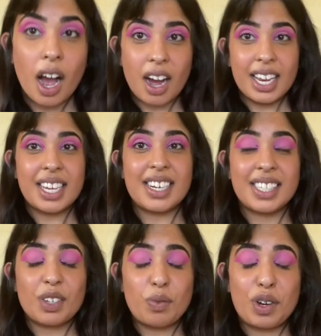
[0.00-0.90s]
Hi
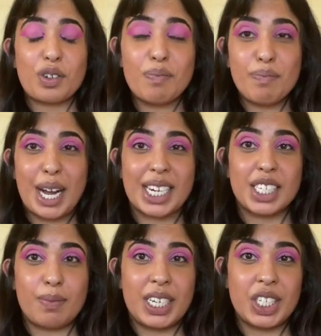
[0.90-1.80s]
guys and welcome back
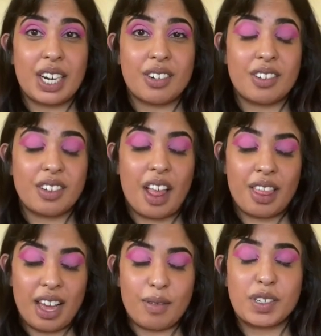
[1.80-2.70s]
to my channel.
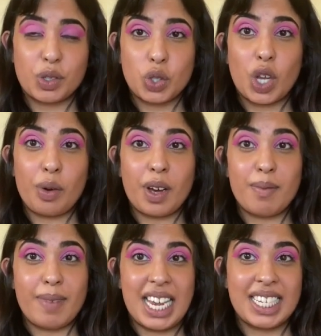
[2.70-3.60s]
That feels so
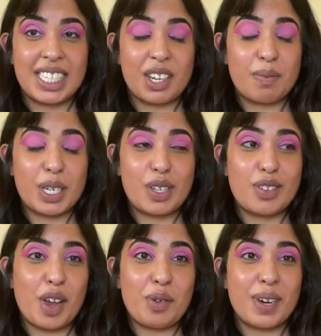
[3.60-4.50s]
amazing but
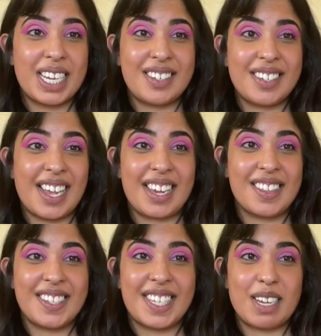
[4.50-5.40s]
so weird to say at
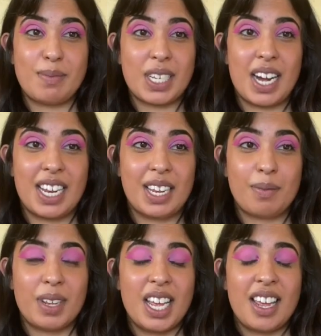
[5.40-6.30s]
the same time.
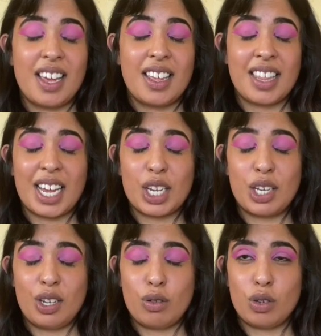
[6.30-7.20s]

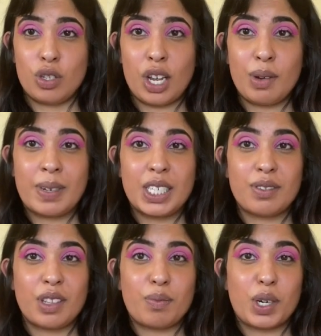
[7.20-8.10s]
Thank you so much
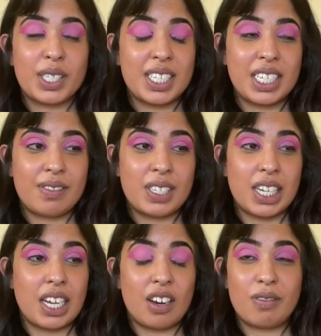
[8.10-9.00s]
for the
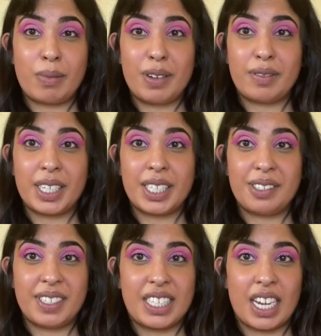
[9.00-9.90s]
positivity of my
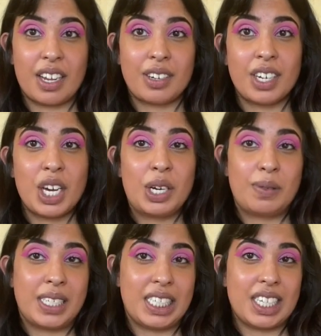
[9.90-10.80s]
first video,
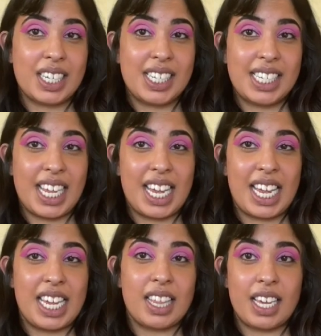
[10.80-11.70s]
which you can see
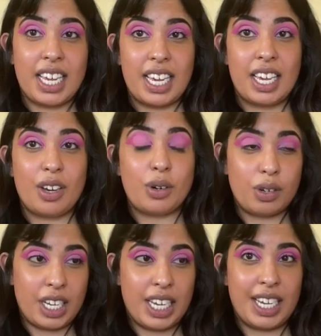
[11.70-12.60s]
either here
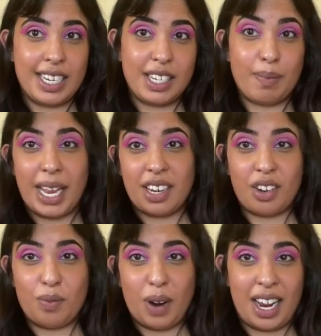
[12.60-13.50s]
or here depending
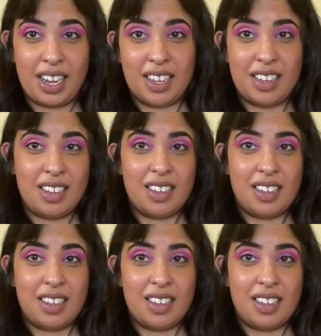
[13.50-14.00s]
on where